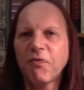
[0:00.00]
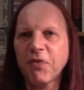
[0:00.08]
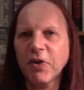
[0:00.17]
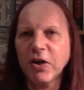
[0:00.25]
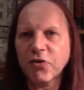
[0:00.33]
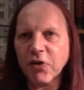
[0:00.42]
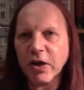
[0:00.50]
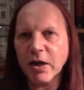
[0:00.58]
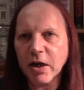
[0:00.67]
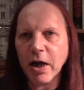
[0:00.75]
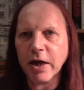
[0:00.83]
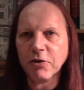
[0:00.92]
finishing
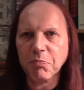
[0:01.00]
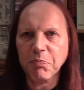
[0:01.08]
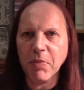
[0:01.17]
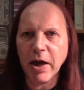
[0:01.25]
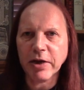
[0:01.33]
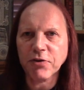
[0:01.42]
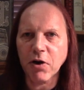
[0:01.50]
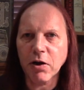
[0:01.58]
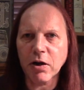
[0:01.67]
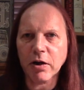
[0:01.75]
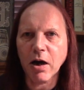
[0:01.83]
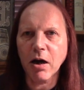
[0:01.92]
in an
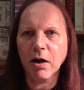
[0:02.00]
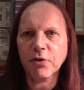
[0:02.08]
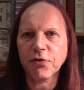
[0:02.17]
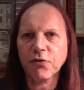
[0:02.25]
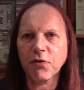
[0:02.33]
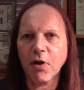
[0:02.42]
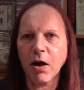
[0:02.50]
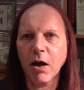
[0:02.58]
ex-Islay casks,